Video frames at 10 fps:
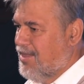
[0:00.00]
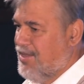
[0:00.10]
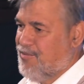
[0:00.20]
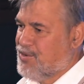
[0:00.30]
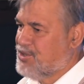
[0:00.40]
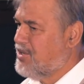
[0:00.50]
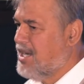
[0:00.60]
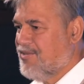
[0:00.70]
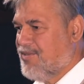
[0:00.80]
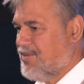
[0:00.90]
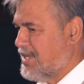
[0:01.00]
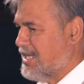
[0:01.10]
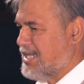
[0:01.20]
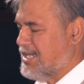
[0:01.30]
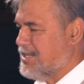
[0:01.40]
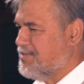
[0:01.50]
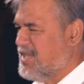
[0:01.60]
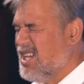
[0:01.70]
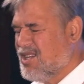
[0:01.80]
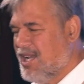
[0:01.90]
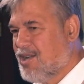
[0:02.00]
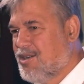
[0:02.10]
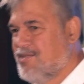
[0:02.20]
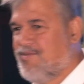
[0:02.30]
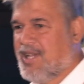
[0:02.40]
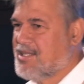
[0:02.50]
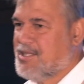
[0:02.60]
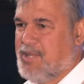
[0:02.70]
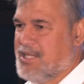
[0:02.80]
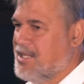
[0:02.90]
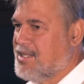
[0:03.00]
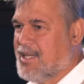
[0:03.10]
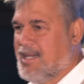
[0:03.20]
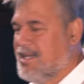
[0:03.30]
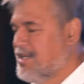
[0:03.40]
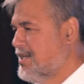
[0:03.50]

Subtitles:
theft was rife, and I couldn't fix this business, okay?